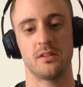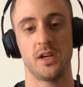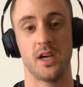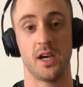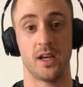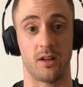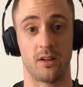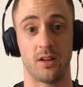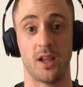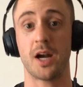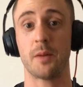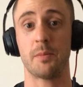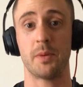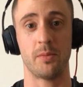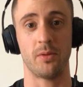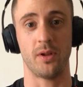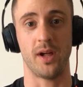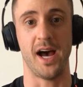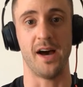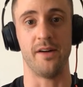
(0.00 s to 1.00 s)
And a lot of
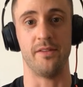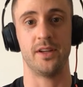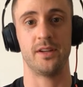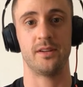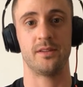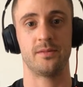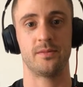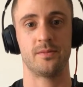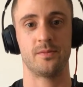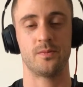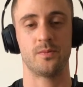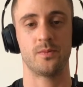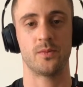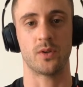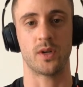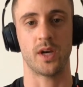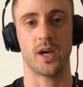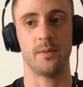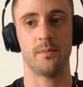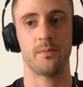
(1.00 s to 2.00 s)
people have it,
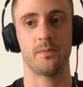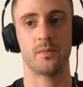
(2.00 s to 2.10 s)
okay?